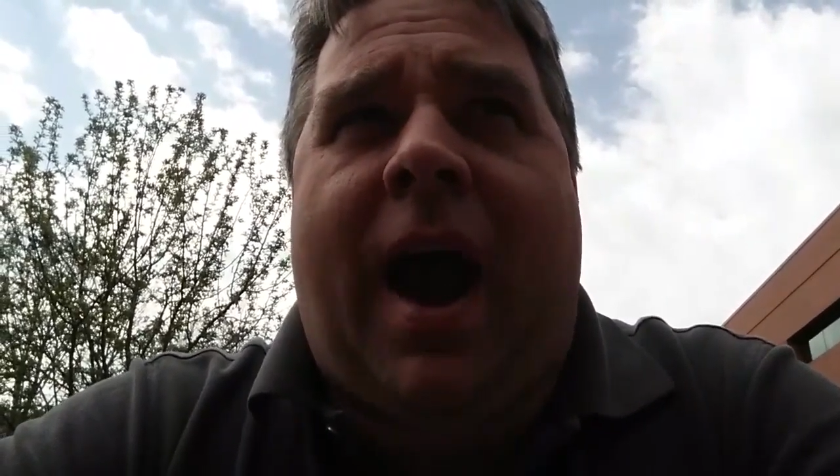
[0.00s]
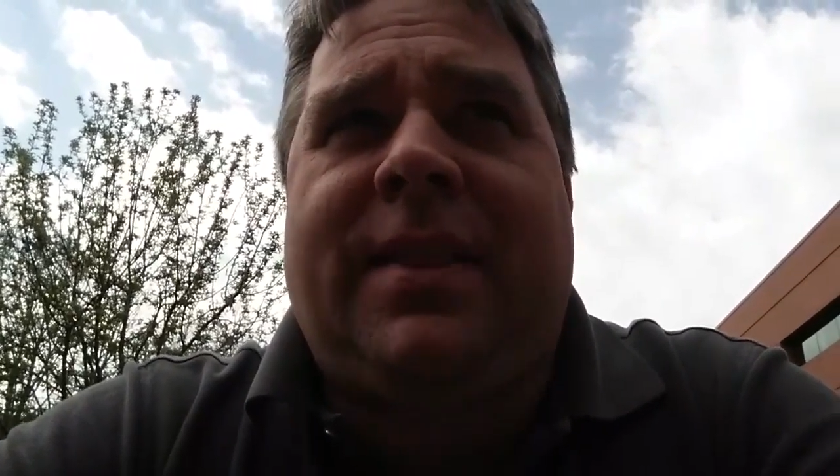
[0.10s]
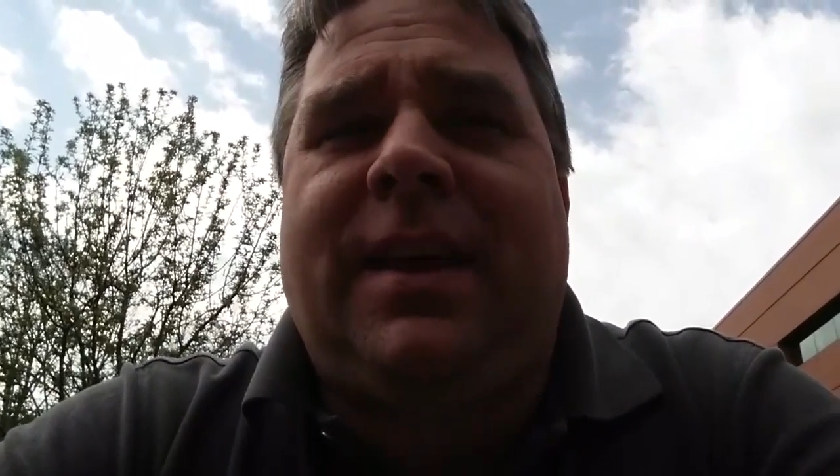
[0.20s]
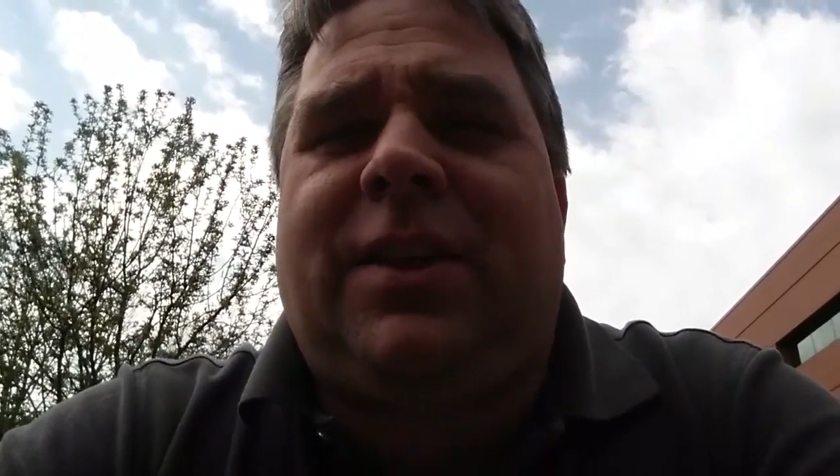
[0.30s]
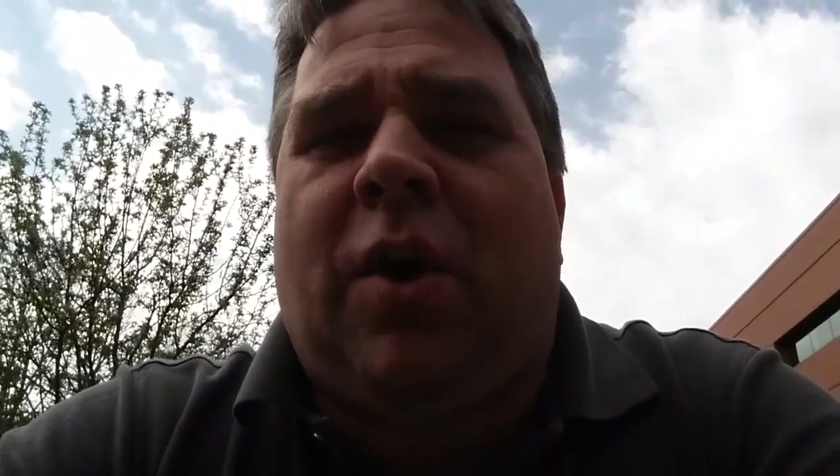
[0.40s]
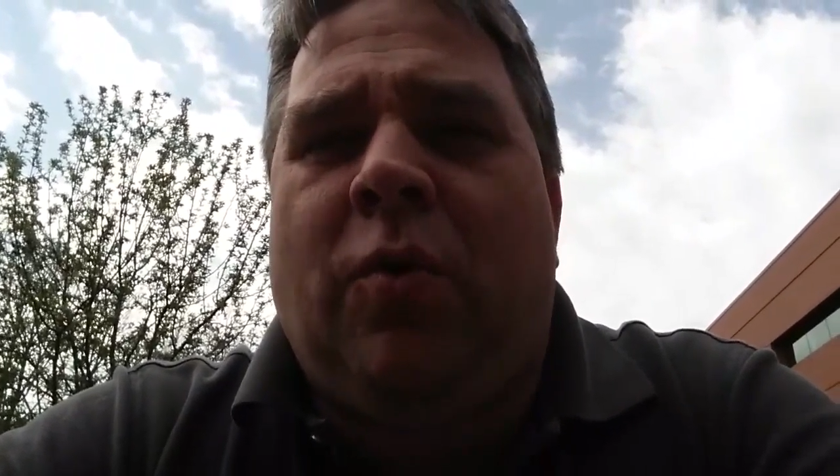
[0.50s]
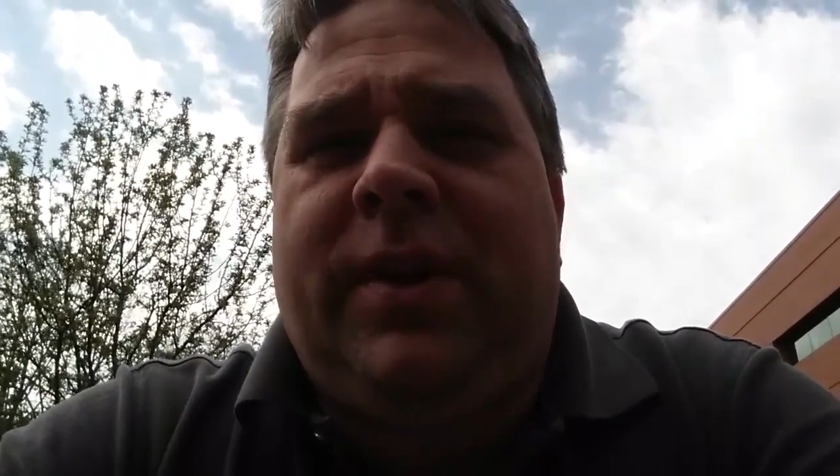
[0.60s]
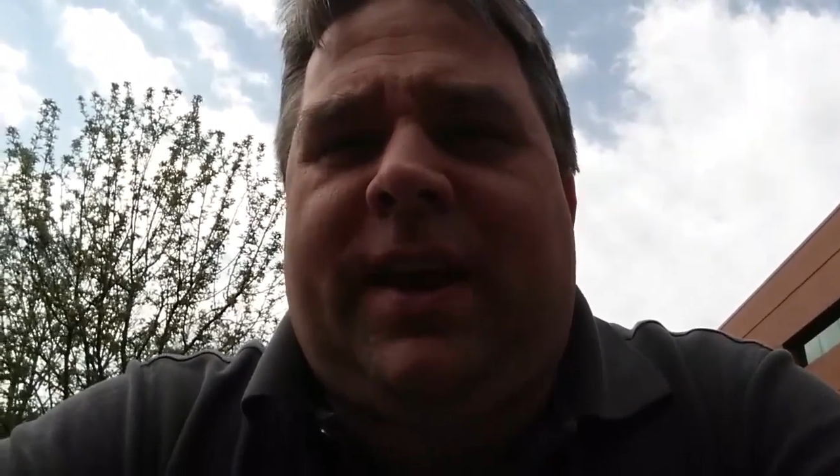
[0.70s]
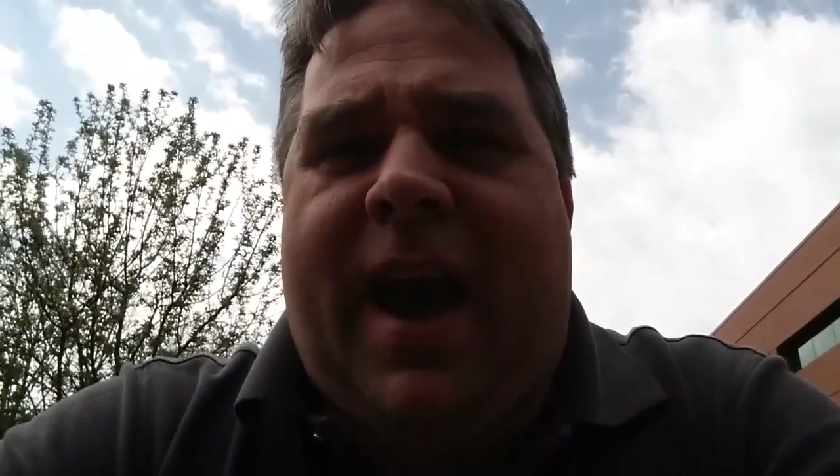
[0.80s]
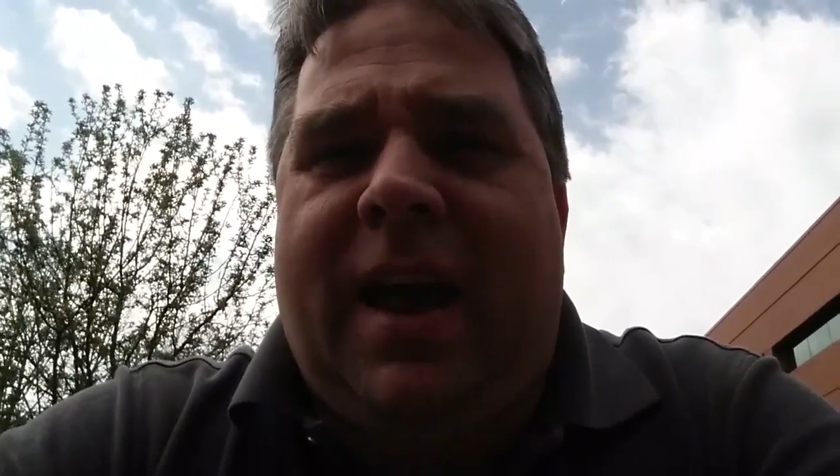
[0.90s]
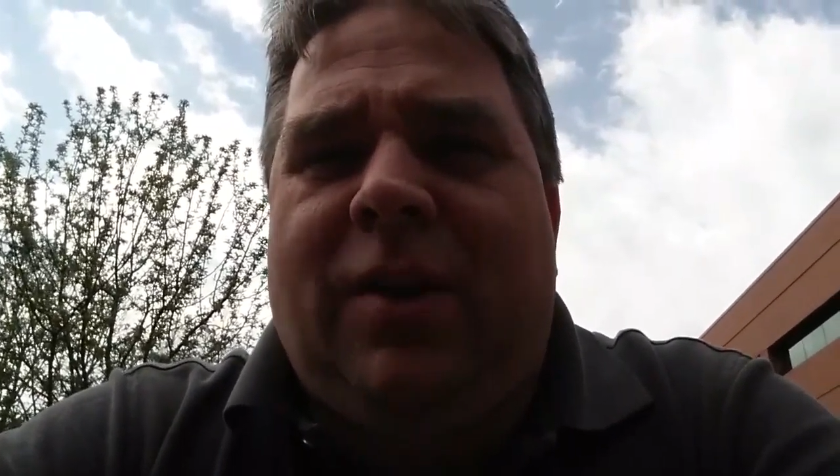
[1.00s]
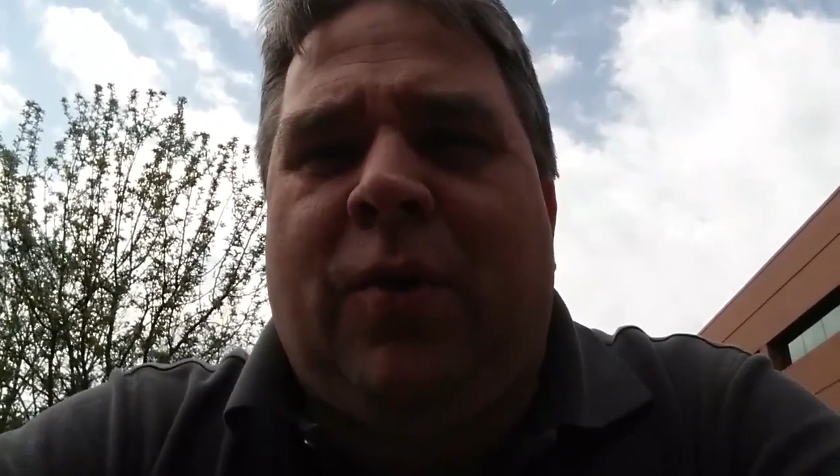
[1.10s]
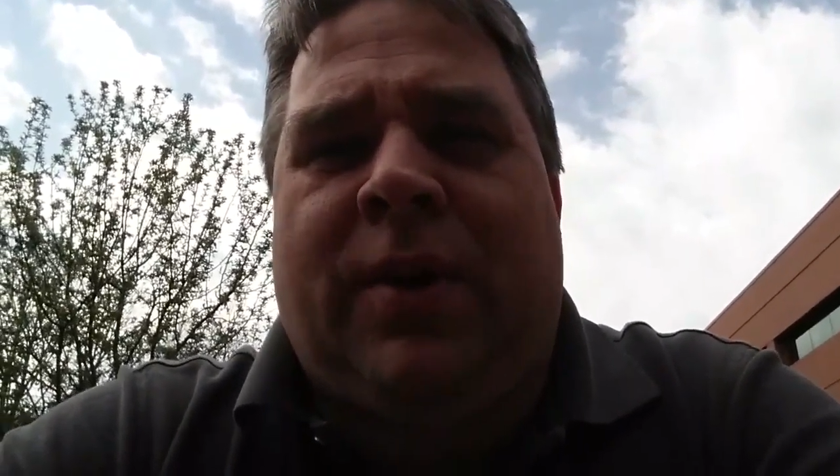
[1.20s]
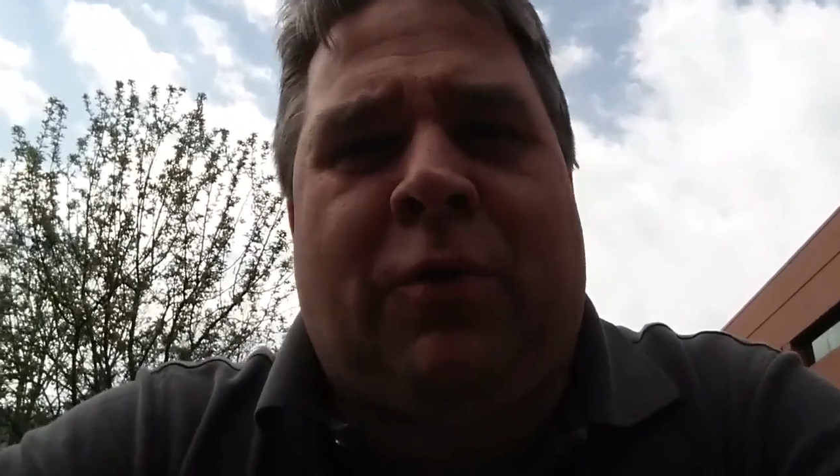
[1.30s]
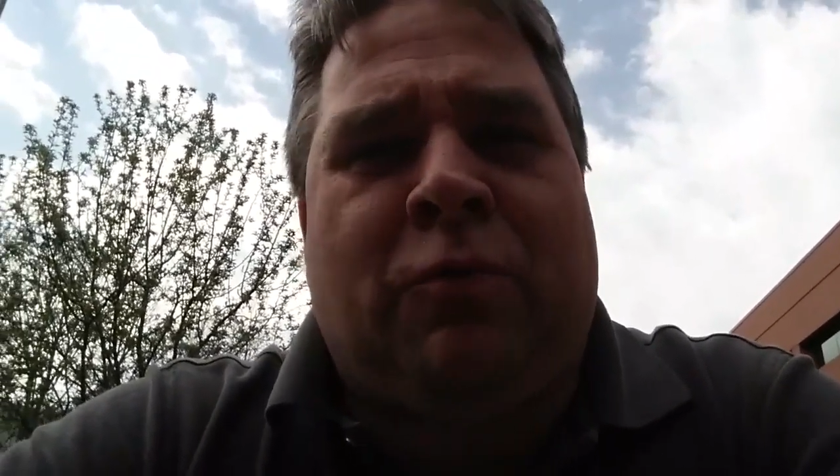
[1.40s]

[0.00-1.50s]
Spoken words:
I think the only category that